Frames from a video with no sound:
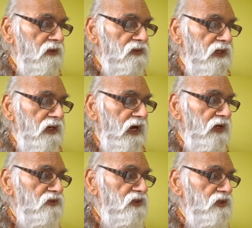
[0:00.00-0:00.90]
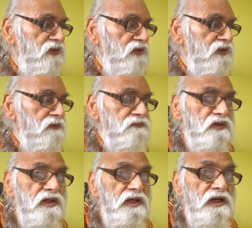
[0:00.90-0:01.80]
The last is
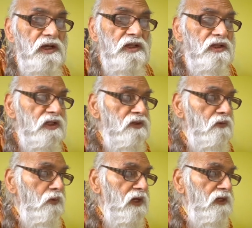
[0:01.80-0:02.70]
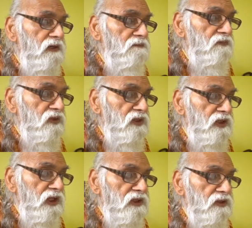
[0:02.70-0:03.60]
etad vai
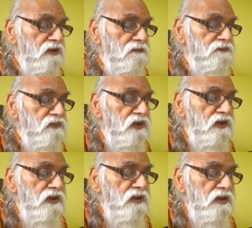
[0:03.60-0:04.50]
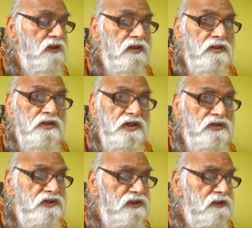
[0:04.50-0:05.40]
tat.
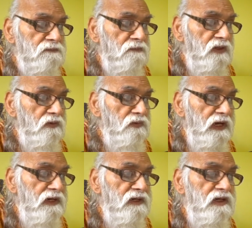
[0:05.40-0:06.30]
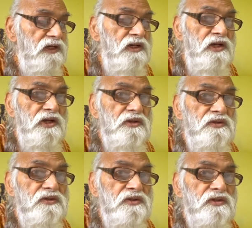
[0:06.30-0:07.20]
This verily
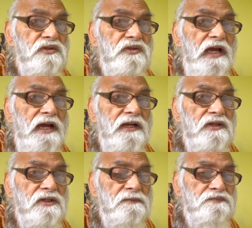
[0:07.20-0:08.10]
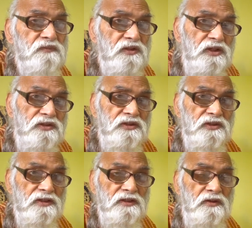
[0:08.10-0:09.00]
is that. This
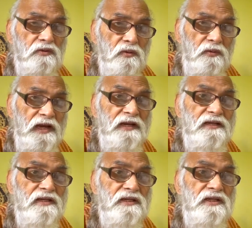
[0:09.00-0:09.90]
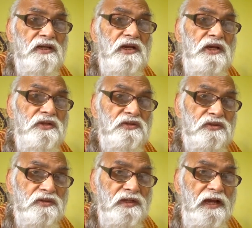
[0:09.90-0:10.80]
verily is
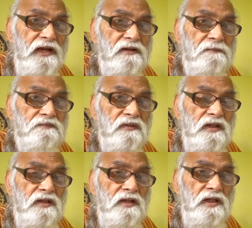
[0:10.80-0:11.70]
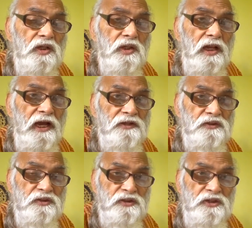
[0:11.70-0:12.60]
that. I
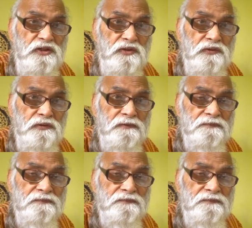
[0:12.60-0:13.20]
see you,